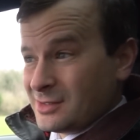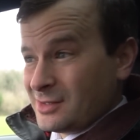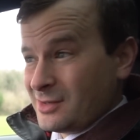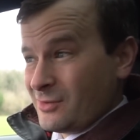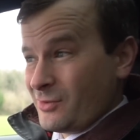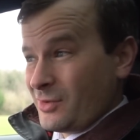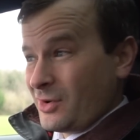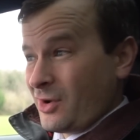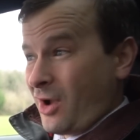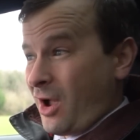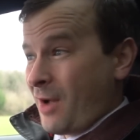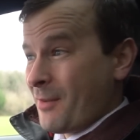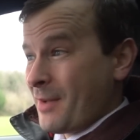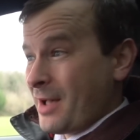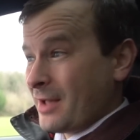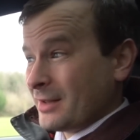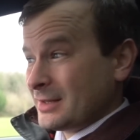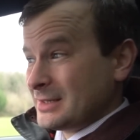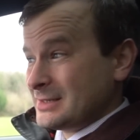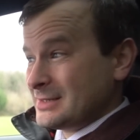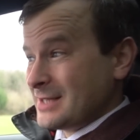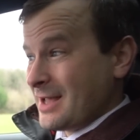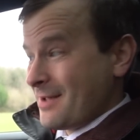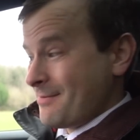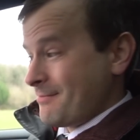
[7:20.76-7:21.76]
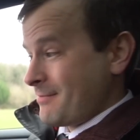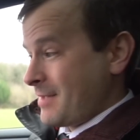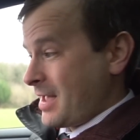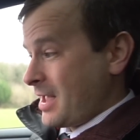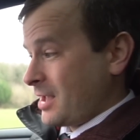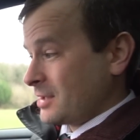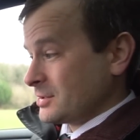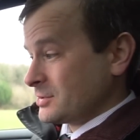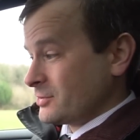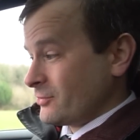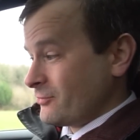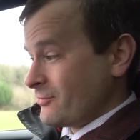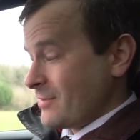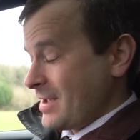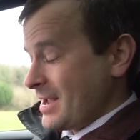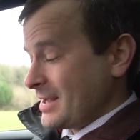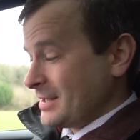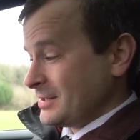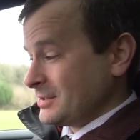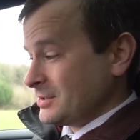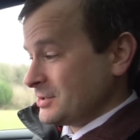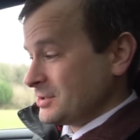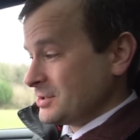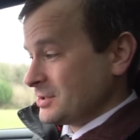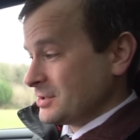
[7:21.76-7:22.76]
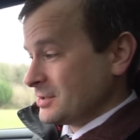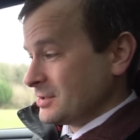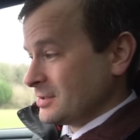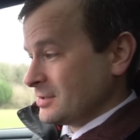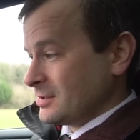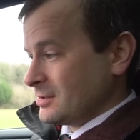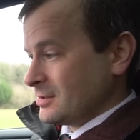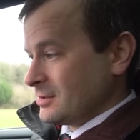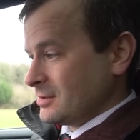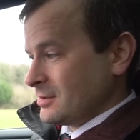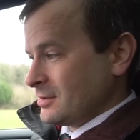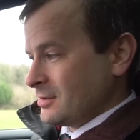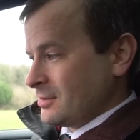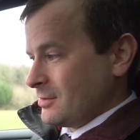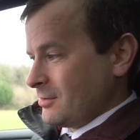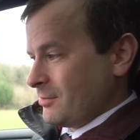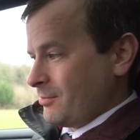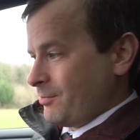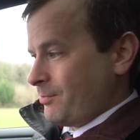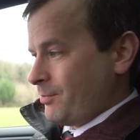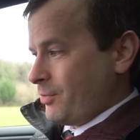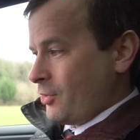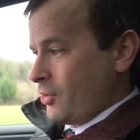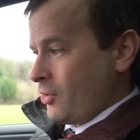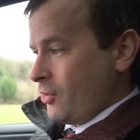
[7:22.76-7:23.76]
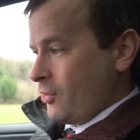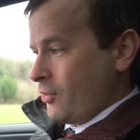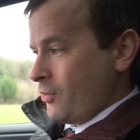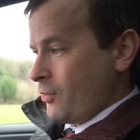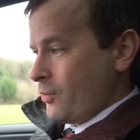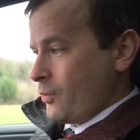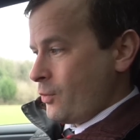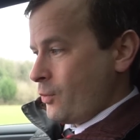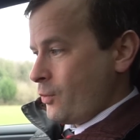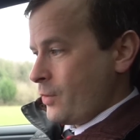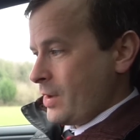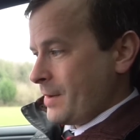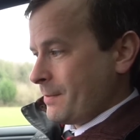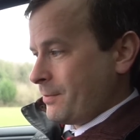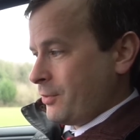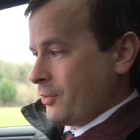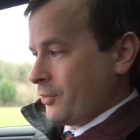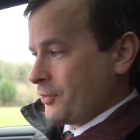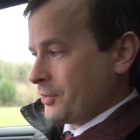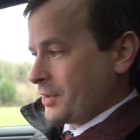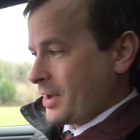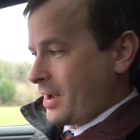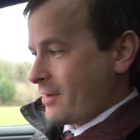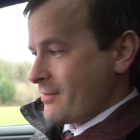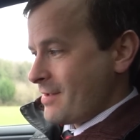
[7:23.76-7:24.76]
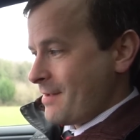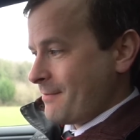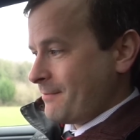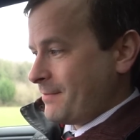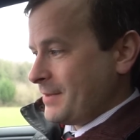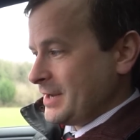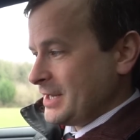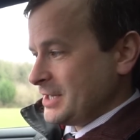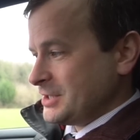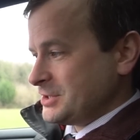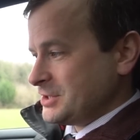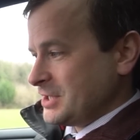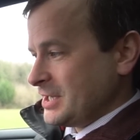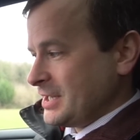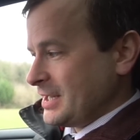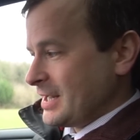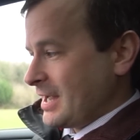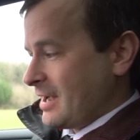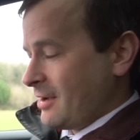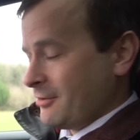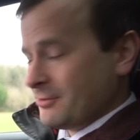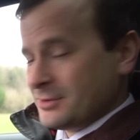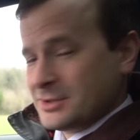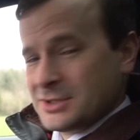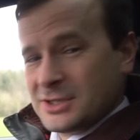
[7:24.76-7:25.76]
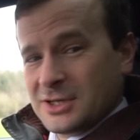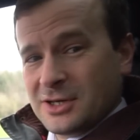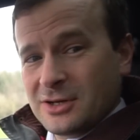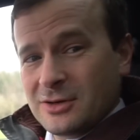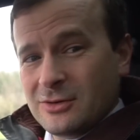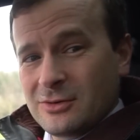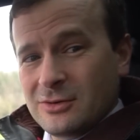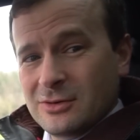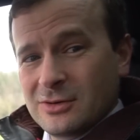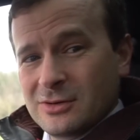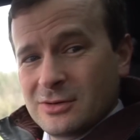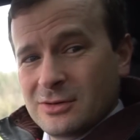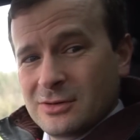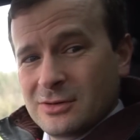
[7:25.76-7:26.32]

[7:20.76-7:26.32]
We got about 10 miles of range, but we pulled our MPG down to